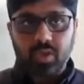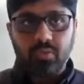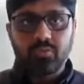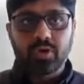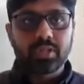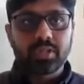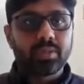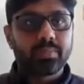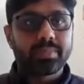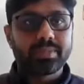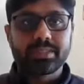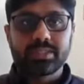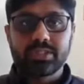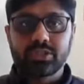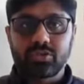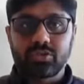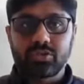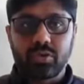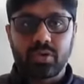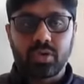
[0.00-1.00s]
what is the
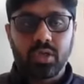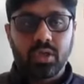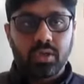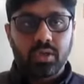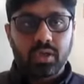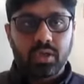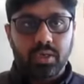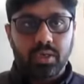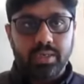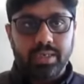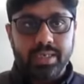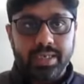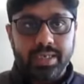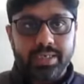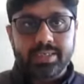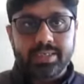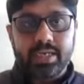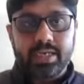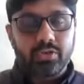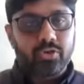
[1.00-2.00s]
business or
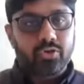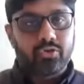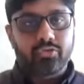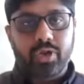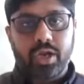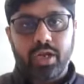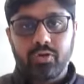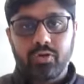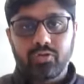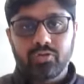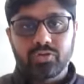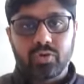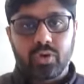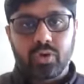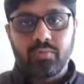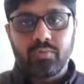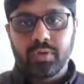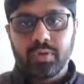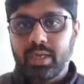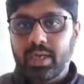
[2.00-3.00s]
need that you are trying to
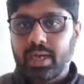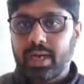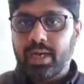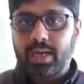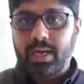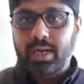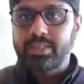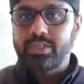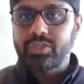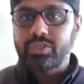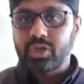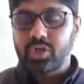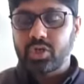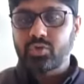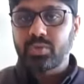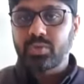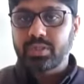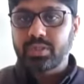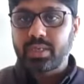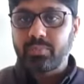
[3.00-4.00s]
solve. I think
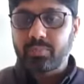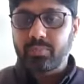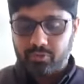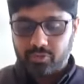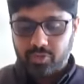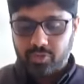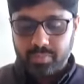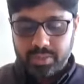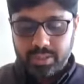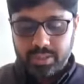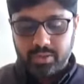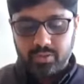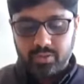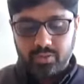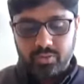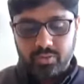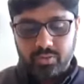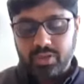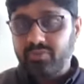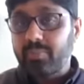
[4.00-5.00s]
Shashwat can possibly
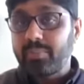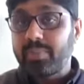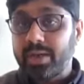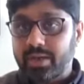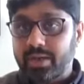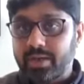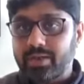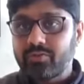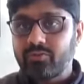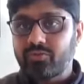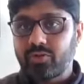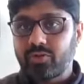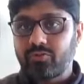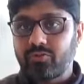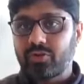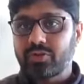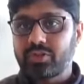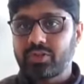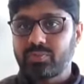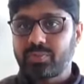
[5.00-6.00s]
give a better answer
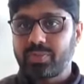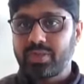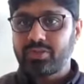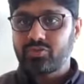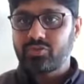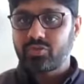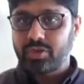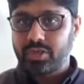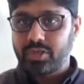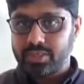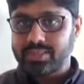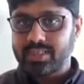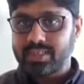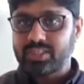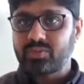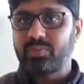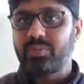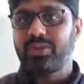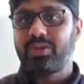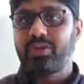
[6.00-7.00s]
for this based on his
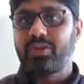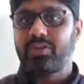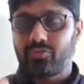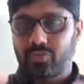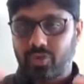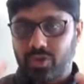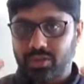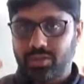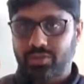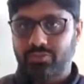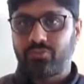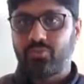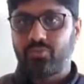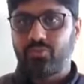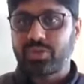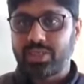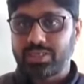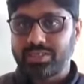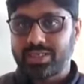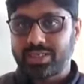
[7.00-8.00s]
experience. What are the
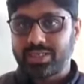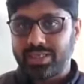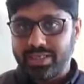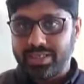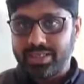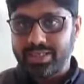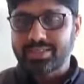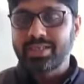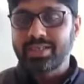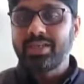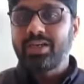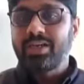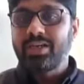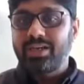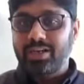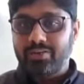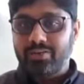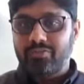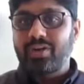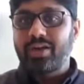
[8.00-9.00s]
few things that he has
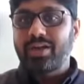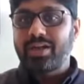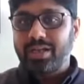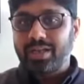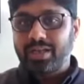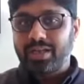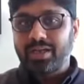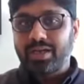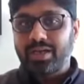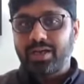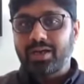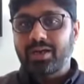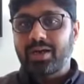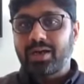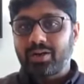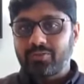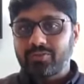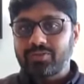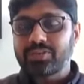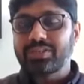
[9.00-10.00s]
definitely
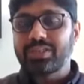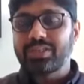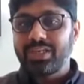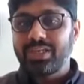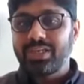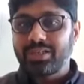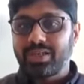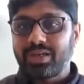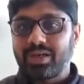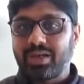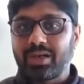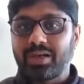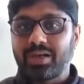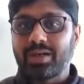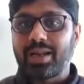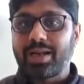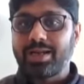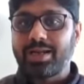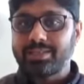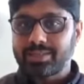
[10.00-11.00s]
kind of seen
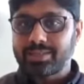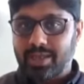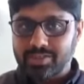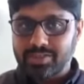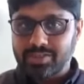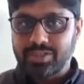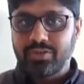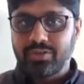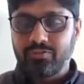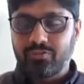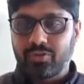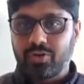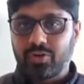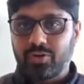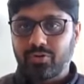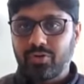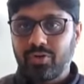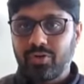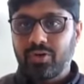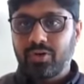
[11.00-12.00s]
clients asking
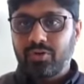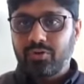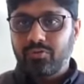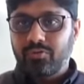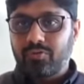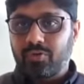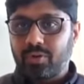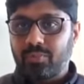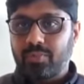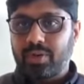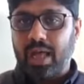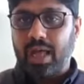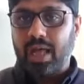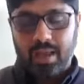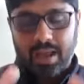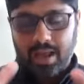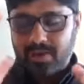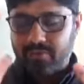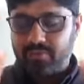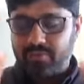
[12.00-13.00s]
for? But
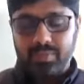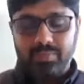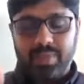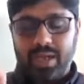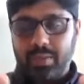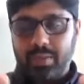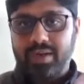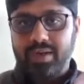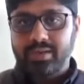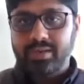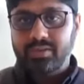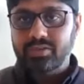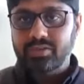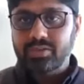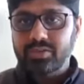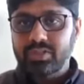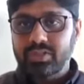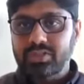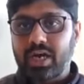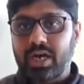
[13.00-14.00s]
I have in my mind
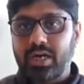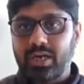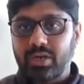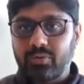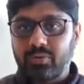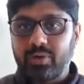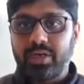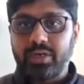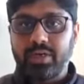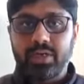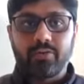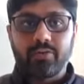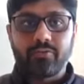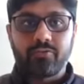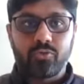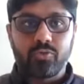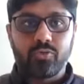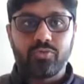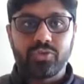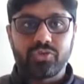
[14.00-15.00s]
just articulated a
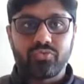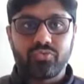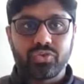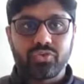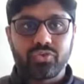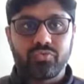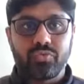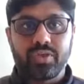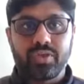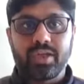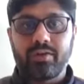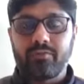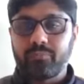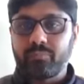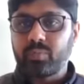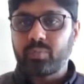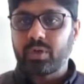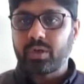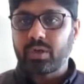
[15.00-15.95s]
few which we have